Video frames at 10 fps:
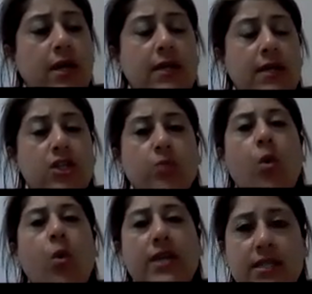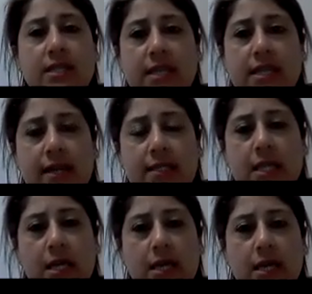did you walk into this text
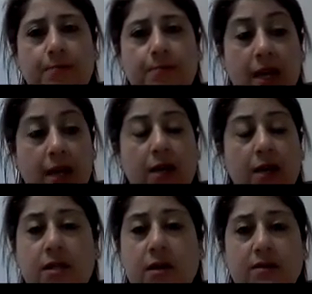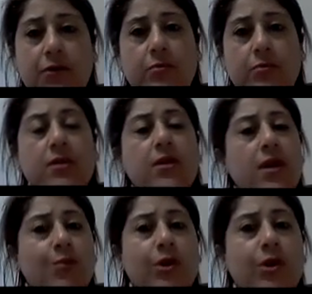thinking and it was confirmed? And
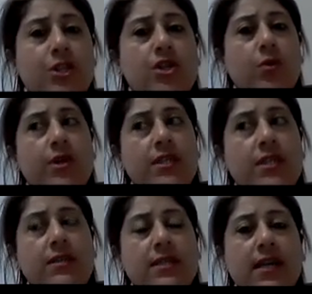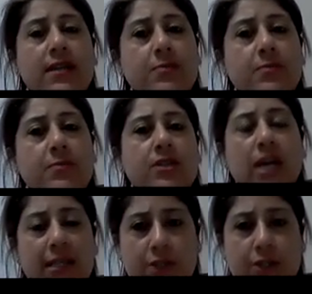what did you walk into this text being
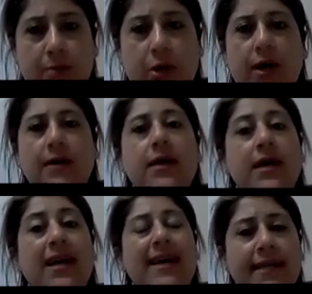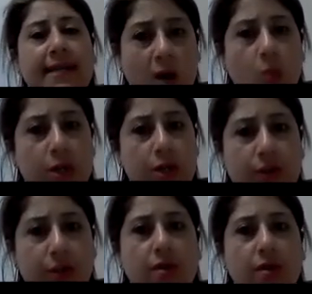challenged by? And now what do
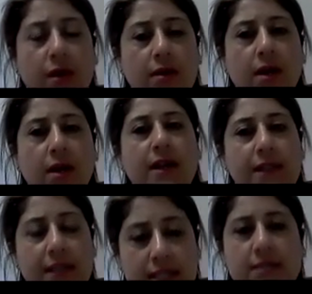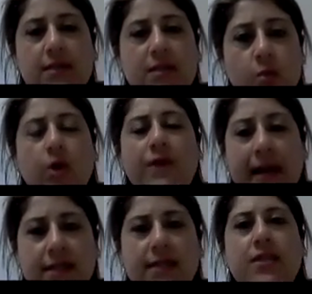you think? This is what that
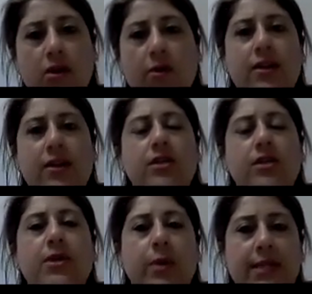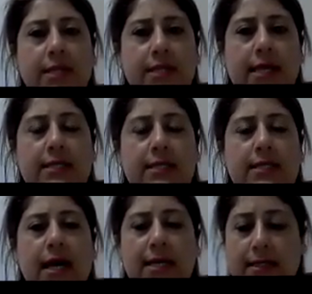interaction between the text is
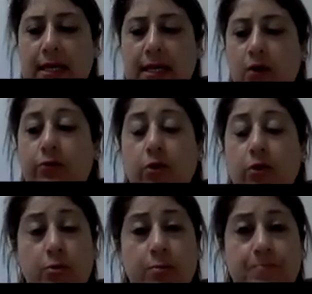asking of you.